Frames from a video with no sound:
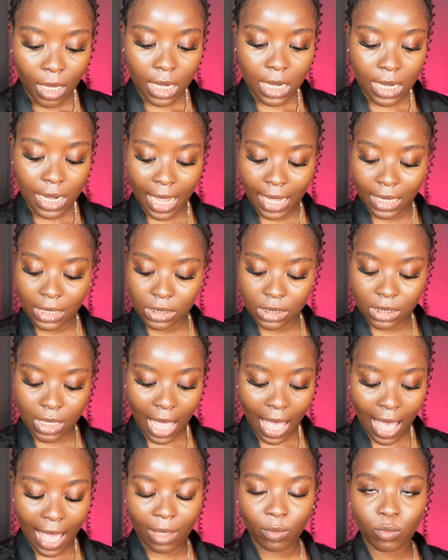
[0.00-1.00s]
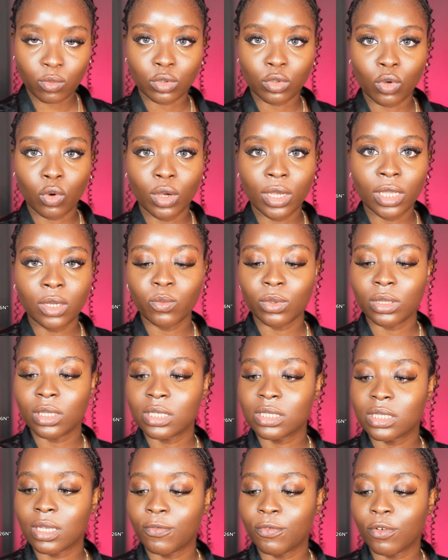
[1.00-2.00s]
Next, I would go in with the
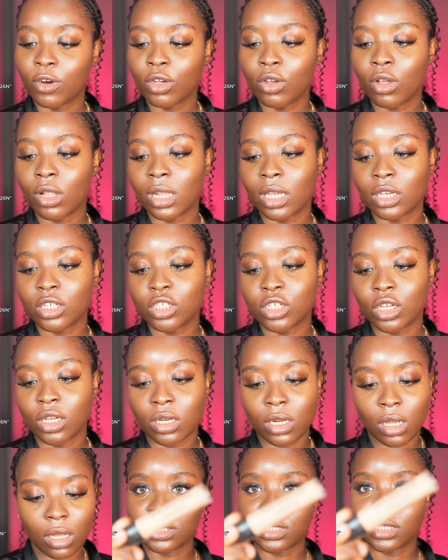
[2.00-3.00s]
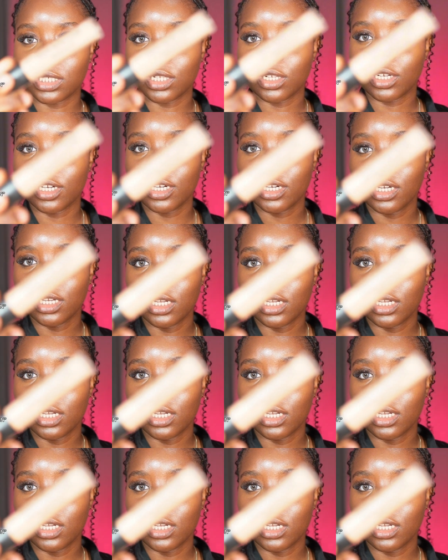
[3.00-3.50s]
Sephora Collection concealer,